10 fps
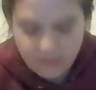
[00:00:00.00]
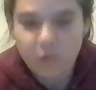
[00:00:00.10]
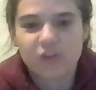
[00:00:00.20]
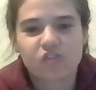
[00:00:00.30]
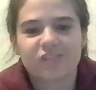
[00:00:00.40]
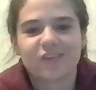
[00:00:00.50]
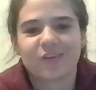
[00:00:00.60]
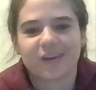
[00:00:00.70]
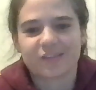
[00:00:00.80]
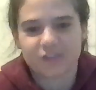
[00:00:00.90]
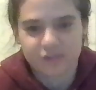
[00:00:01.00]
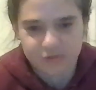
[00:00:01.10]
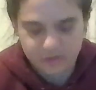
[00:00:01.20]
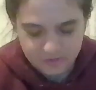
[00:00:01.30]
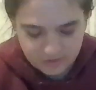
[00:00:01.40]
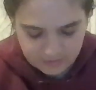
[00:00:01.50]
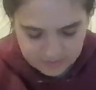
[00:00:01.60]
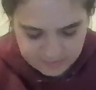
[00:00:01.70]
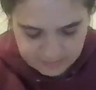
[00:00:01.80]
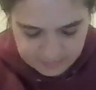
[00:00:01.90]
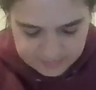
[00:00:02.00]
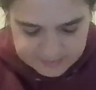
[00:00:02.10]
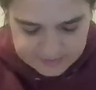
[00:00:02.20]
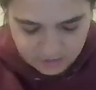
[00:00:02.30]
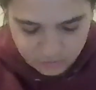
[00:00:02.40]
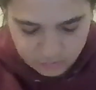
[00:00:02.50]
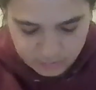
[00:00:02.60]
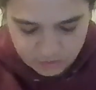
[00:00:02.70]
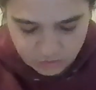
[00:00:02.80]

Questions that you could ask your learners at this stage would be,